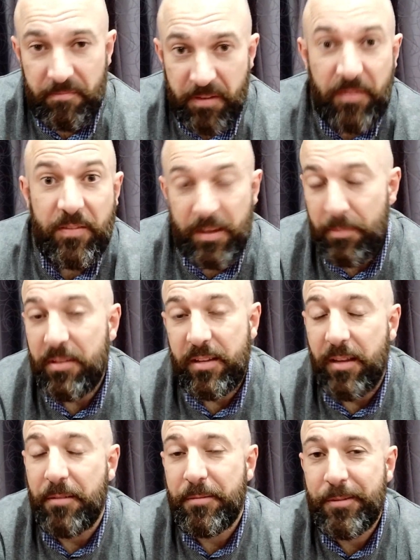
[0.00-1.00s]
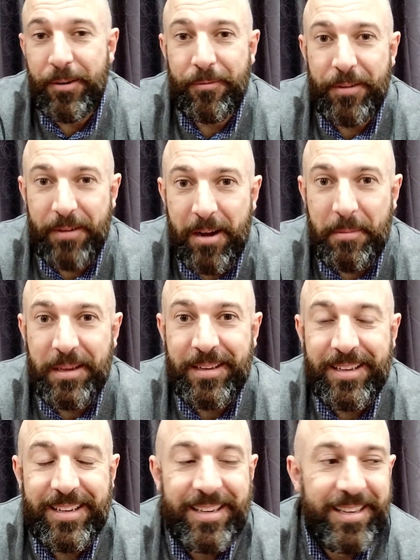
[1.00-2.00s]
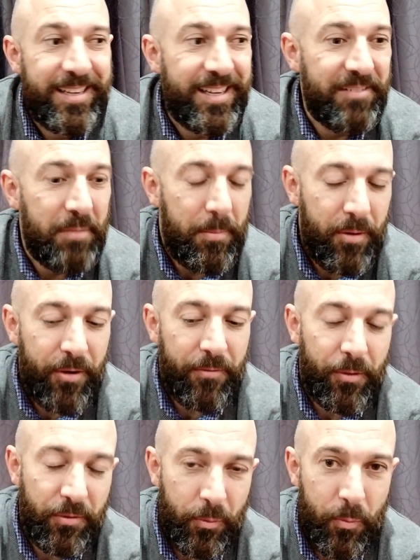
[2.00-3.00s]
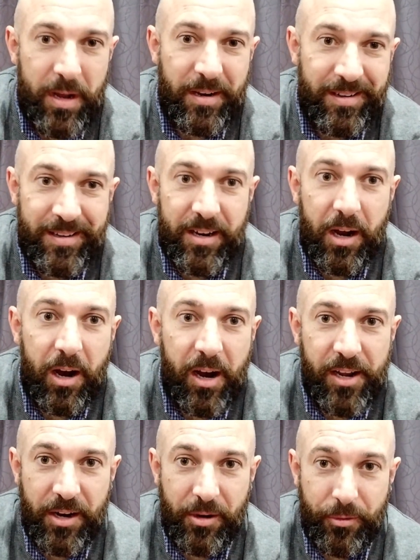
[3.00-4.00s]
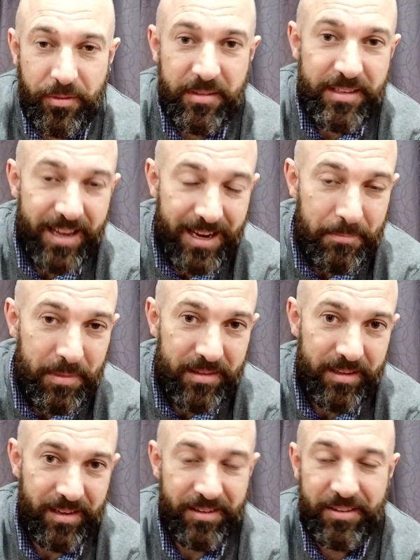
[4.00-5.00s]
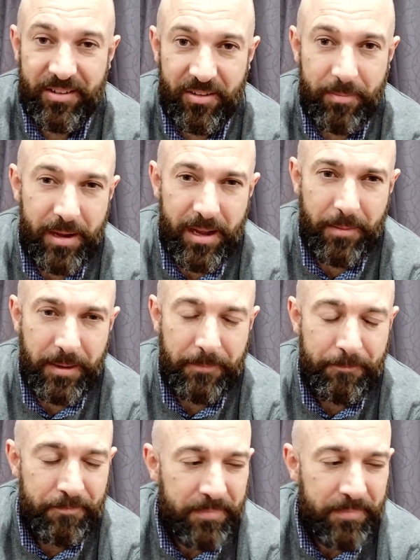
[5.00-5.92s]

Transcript: 50% of their army. If my opponent rolls a 1, I only lose 10% of my army.